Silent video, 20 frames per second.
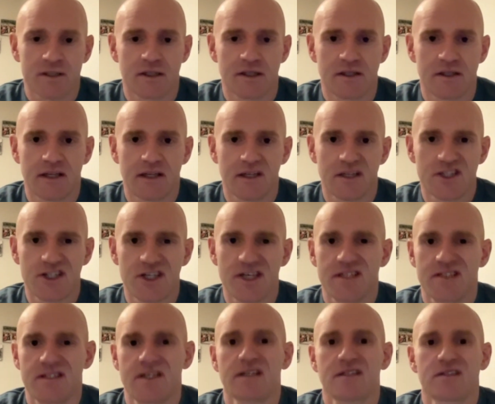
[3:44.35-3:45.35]
And I think
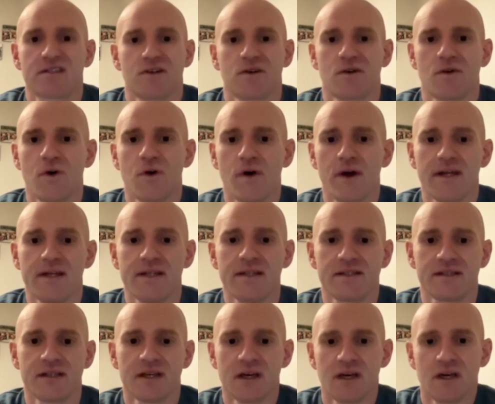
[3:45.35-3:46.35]
logistics are always